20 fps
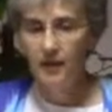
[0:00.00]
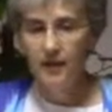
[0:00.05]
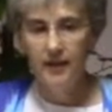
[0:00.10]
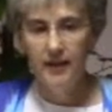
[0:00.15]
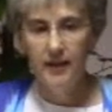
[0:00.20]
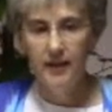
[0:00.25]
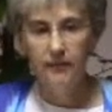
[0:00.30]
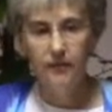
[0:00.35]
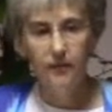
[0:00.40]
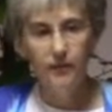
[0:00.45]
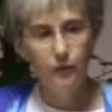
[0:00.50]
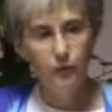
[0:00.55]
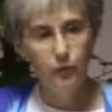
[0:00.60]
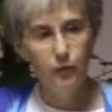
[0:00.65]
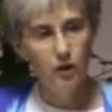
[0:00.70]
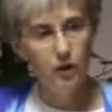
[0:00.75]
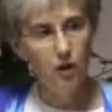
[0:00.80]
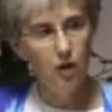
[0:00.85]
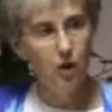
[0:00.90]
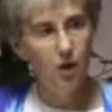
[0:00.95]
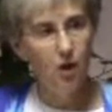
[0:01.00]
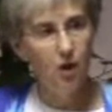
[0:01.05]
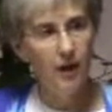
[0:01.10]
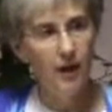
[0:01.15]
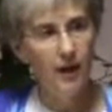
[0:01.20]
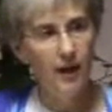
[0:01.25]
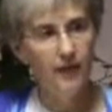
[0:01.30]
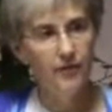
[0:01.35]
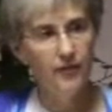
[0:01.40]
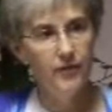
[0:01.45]
Even if we call
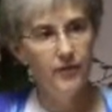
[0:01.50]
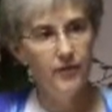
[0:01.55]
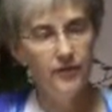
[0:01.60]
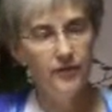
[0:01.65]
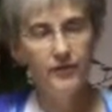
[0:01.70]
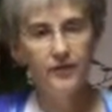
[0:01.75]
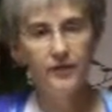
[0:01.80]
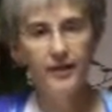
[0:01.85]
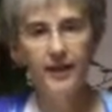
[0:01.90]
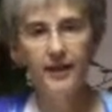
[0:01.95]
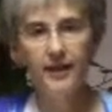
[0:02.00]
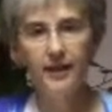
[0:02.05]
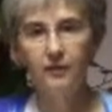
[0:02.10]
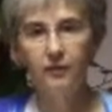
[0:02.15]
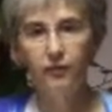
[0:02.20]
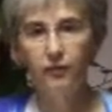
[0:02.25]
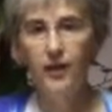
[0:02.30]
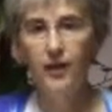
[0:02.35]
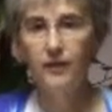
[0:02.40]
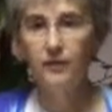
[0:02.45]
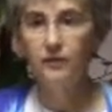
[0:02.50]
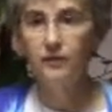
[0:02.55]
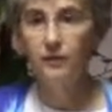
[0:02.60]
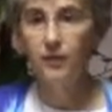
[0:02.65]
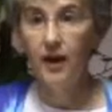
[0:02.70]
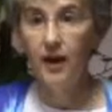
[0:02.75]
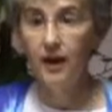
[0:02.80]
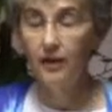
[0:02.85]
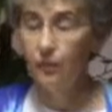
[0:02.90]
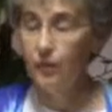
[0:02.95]
on the second face of God,